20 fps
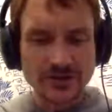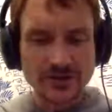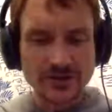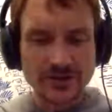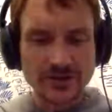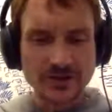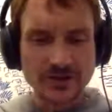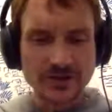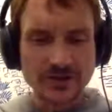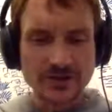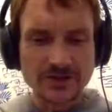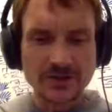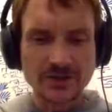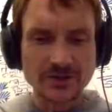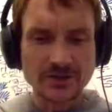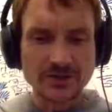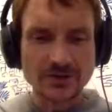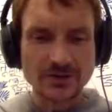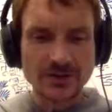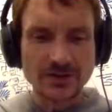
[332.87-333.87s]
So
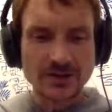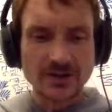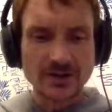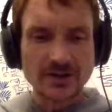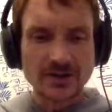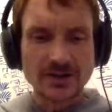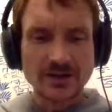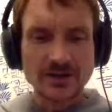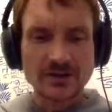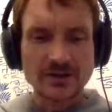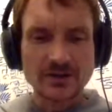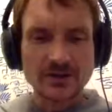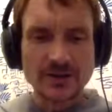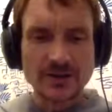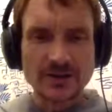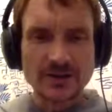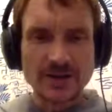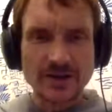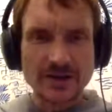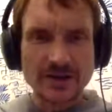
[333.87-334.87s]
in a way, the
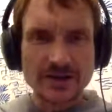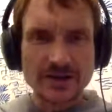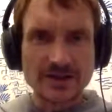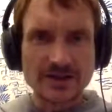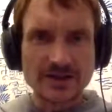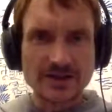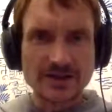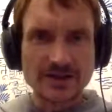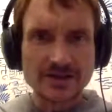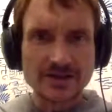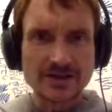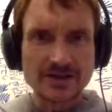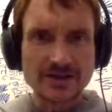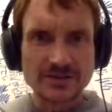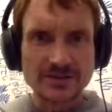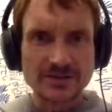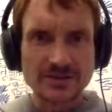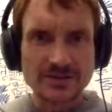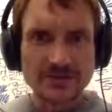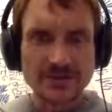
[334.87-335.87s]
Nazis
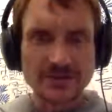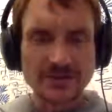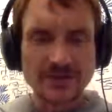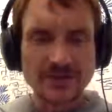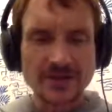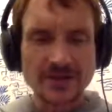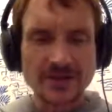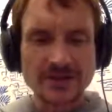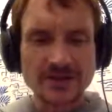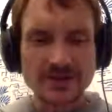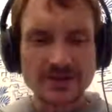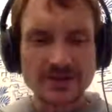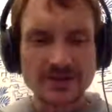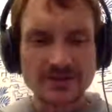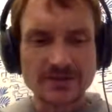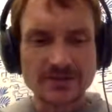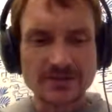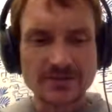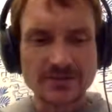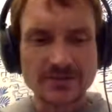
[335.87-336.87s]
invented
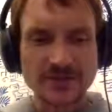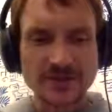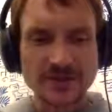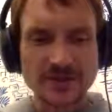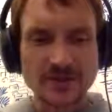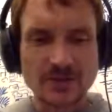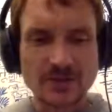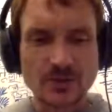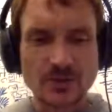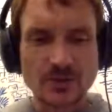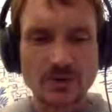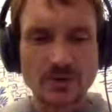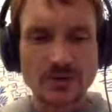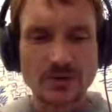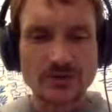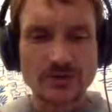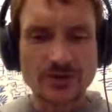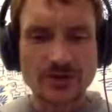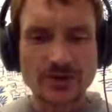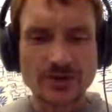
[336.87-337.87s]
the war on drugs.
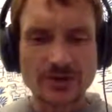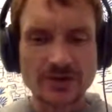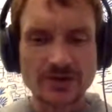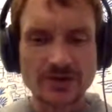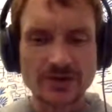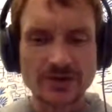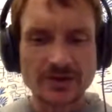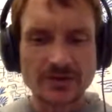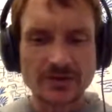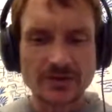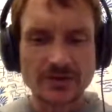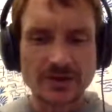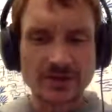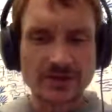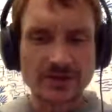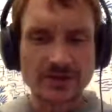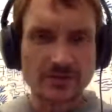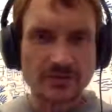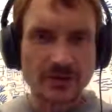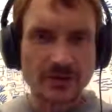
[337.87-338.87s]
And when they took
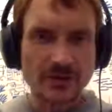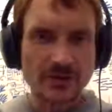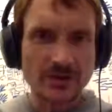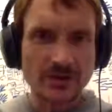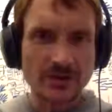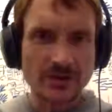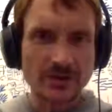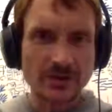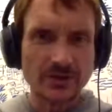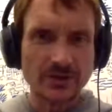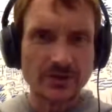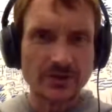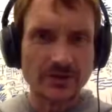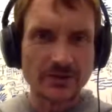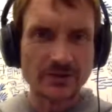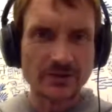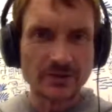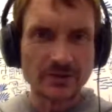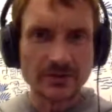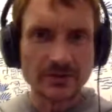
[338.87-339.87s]
power in 1933, one of the
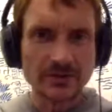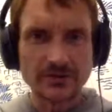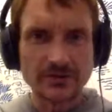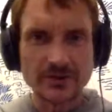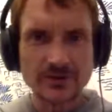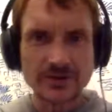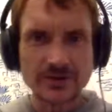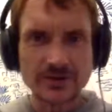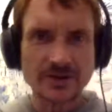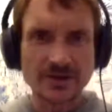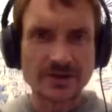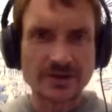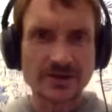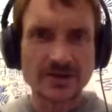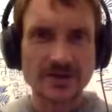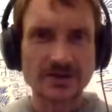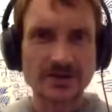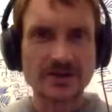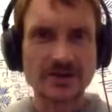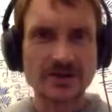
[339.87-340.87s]
first things they did
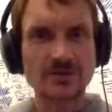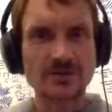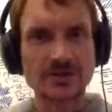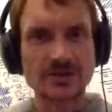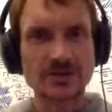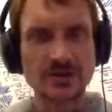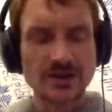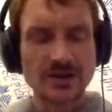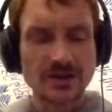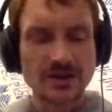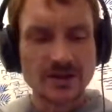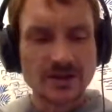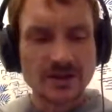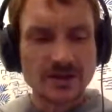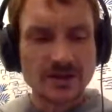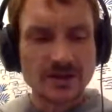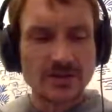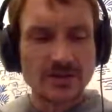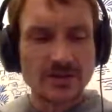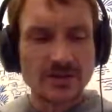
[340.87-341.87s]
was make
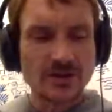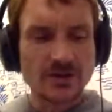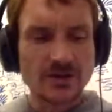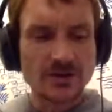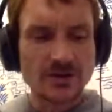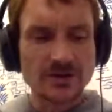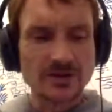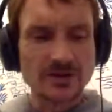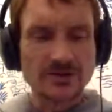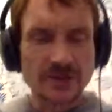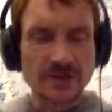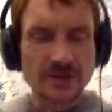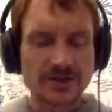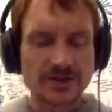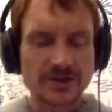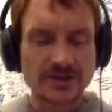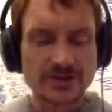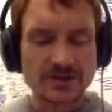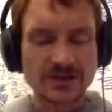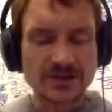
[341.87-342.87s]
all the drugs
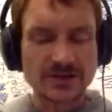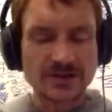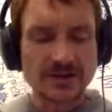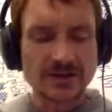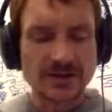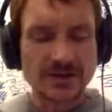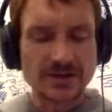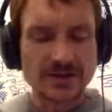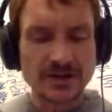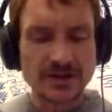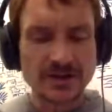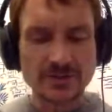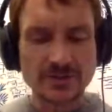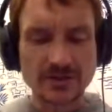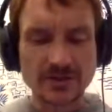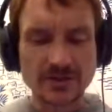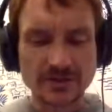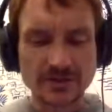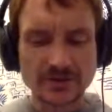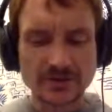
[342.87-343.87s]
that had been
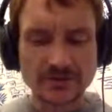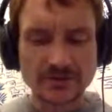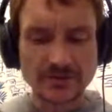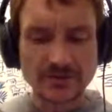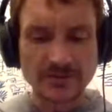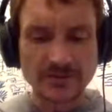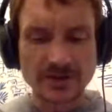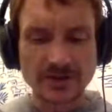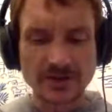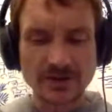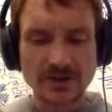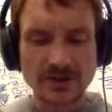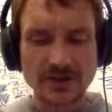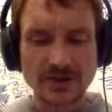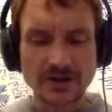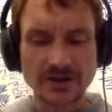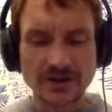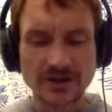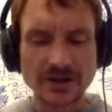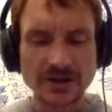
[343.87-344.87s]

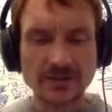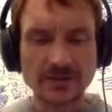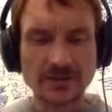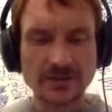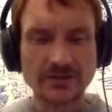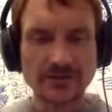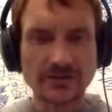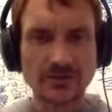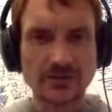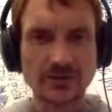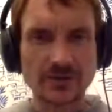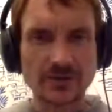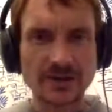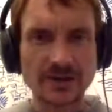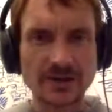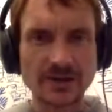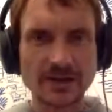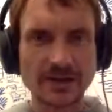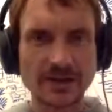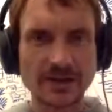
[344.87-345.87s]
legal before illegal.